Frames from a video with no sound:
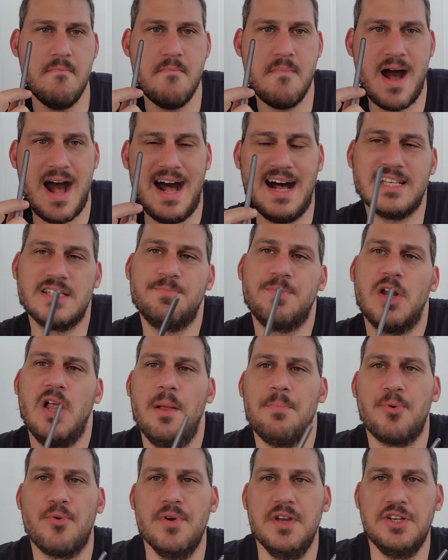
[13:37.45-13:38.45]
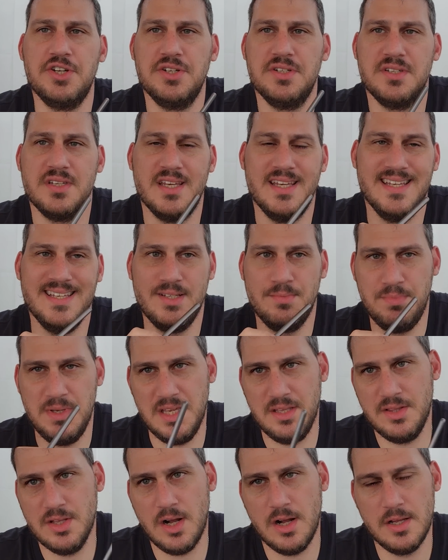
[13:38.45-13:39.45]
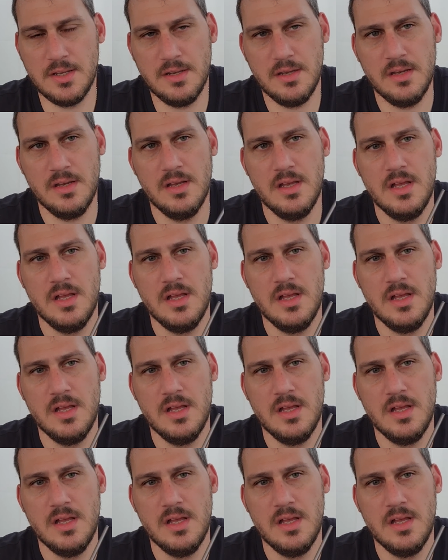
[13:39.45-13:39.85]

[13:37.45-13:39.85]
hospital operations is being done